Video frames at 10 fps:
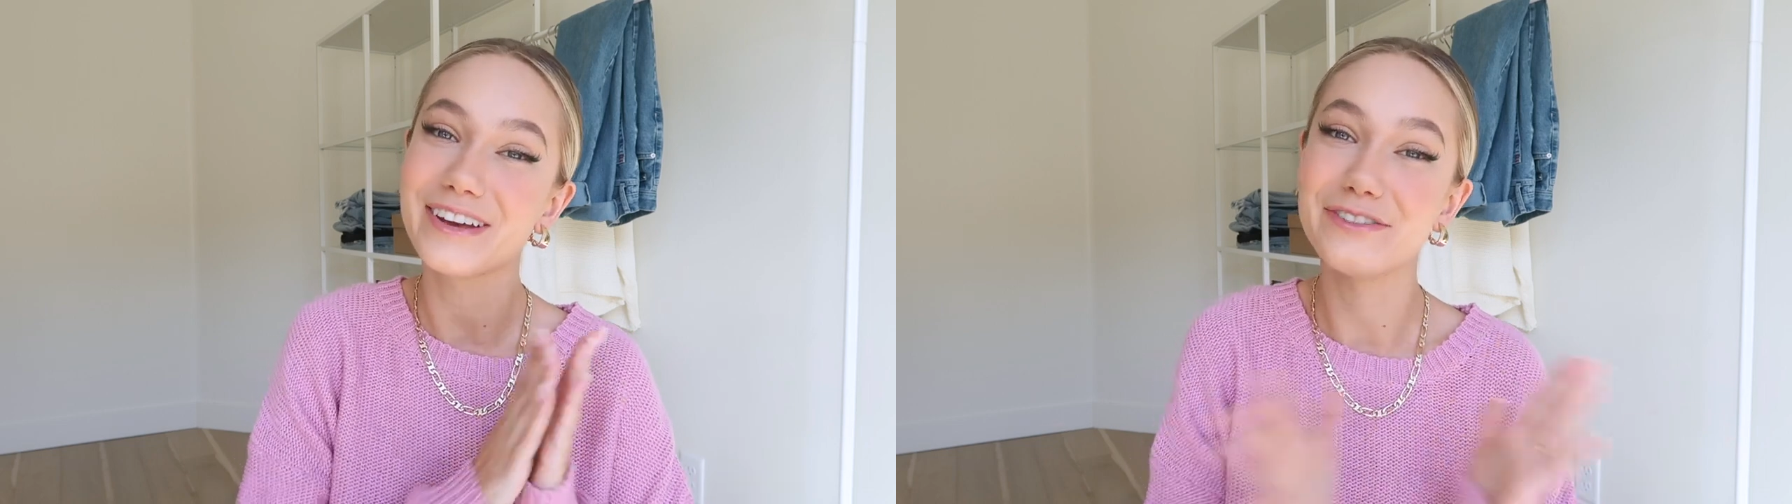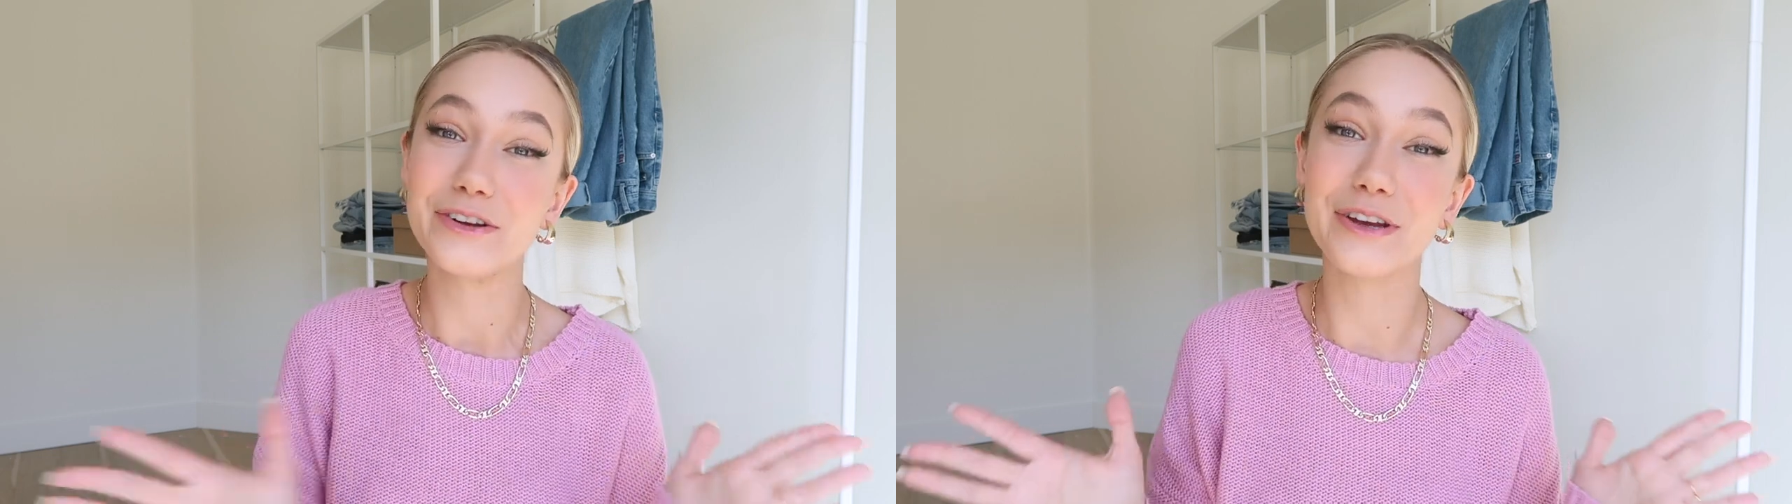
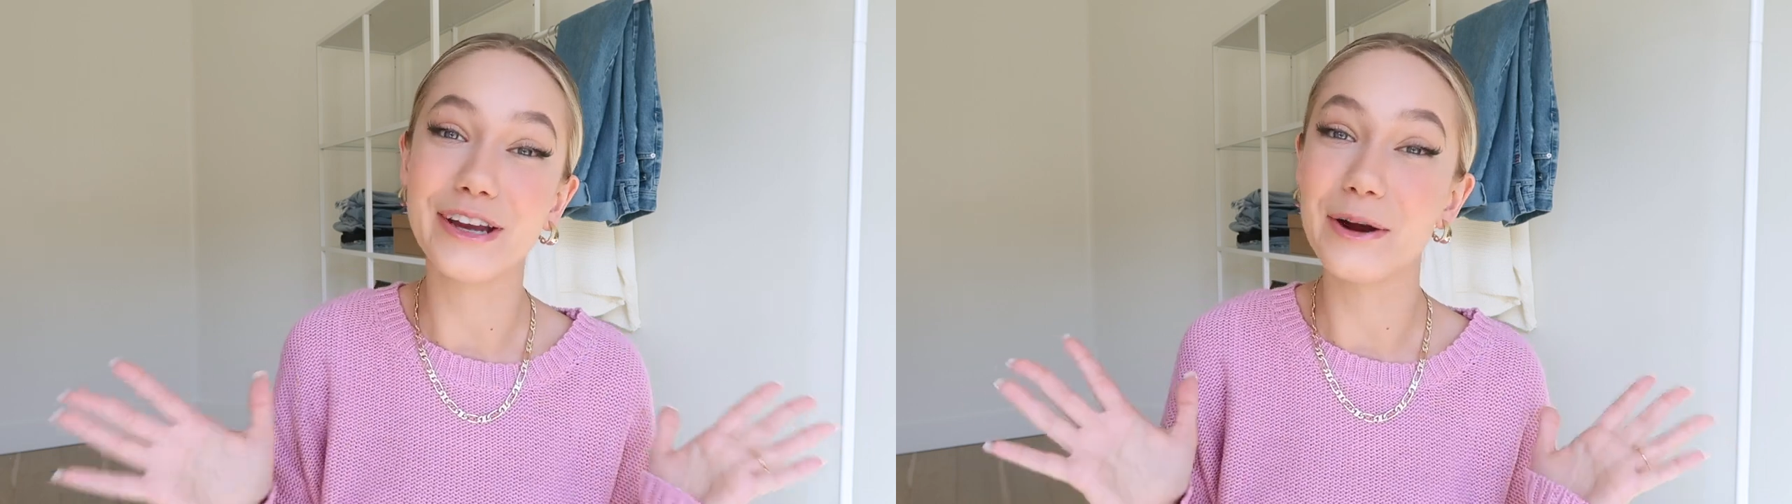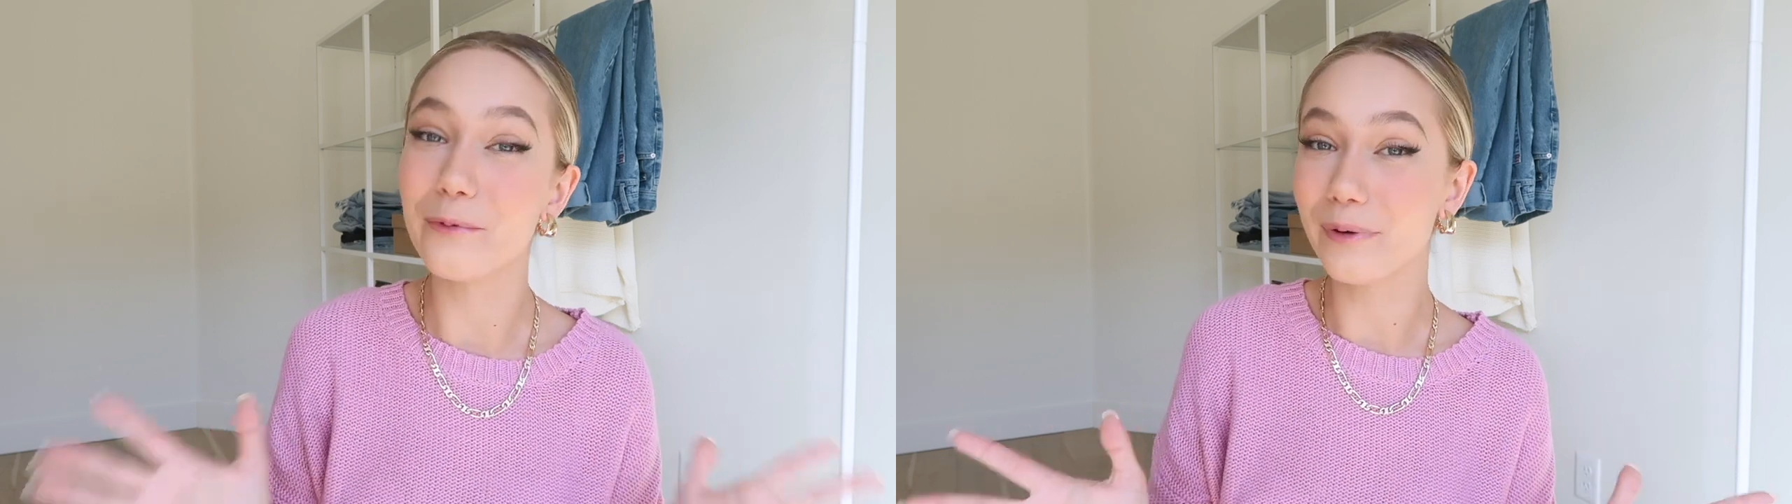If you're new
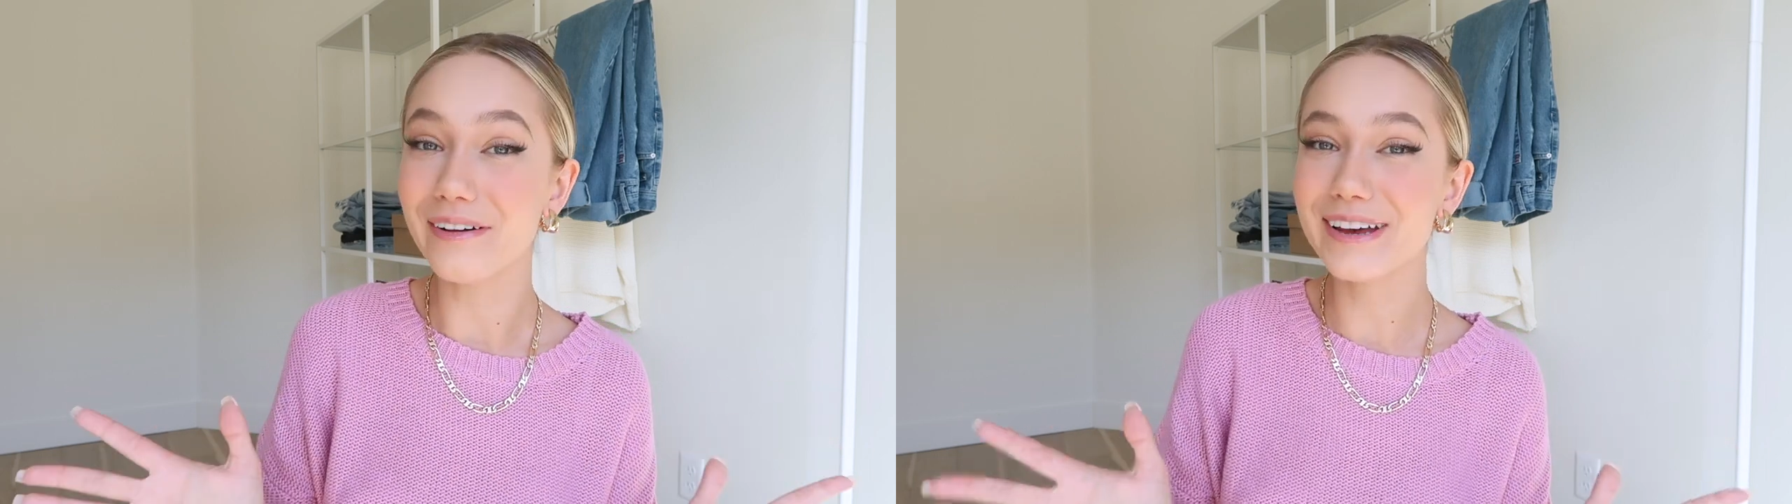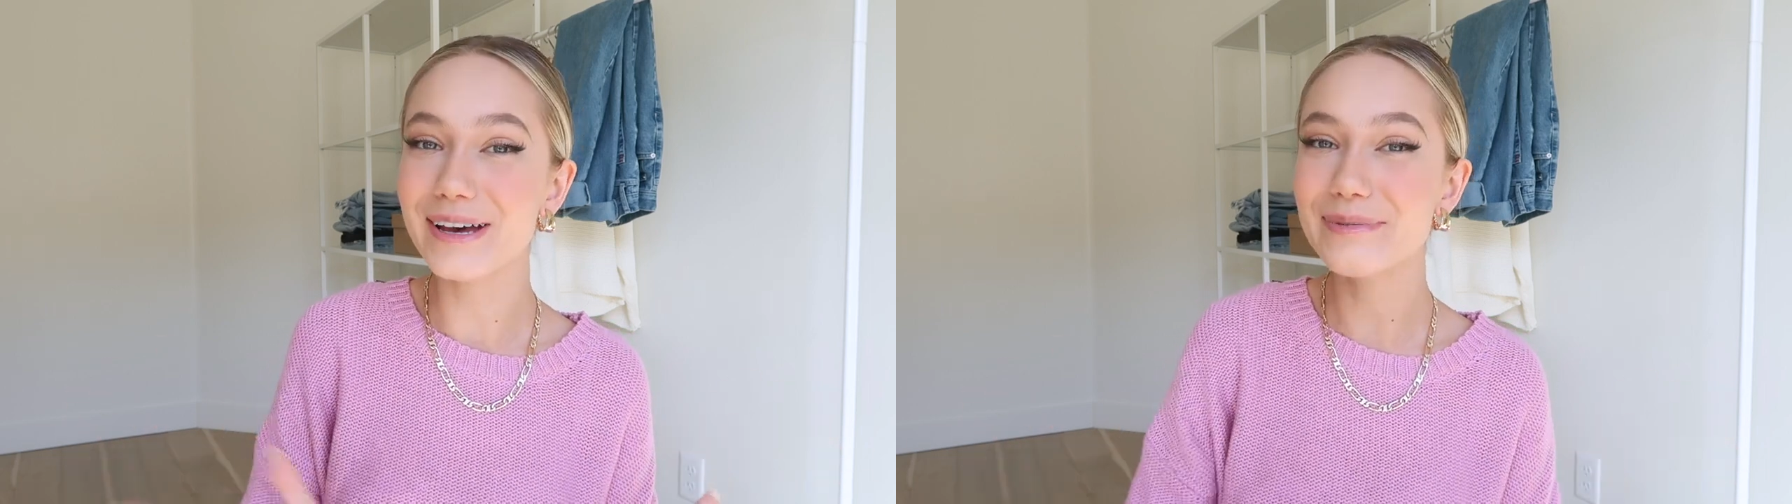here,
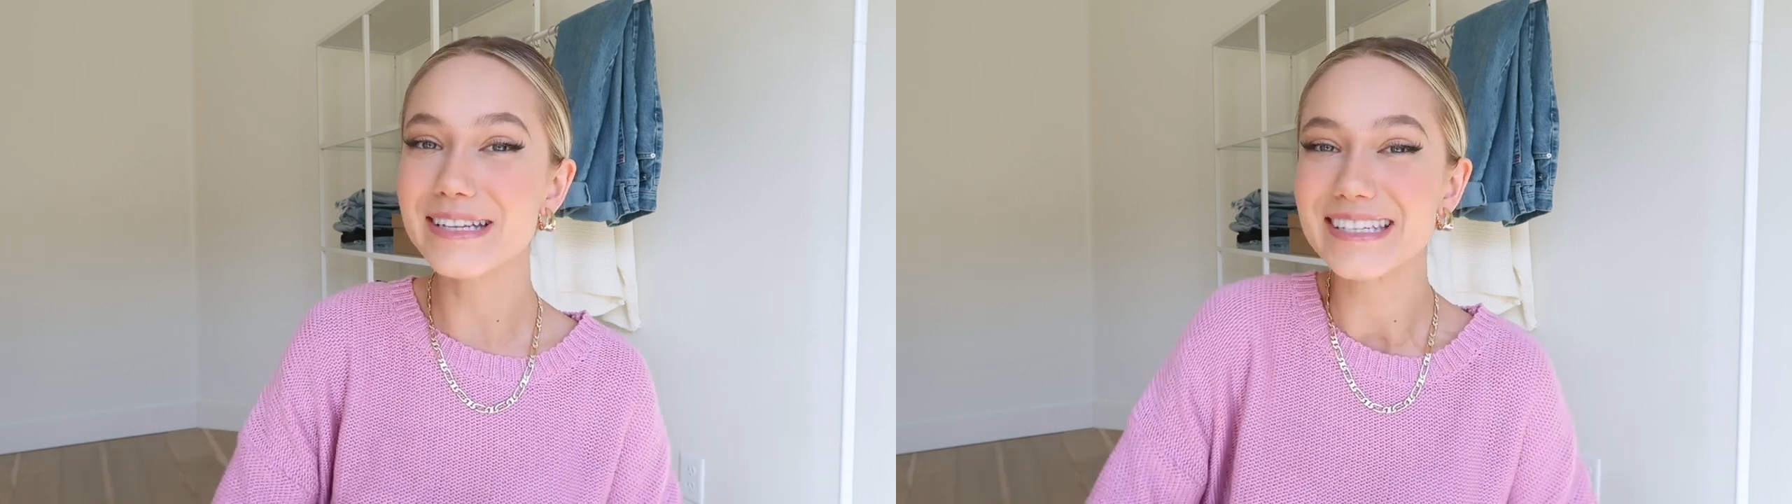welcome.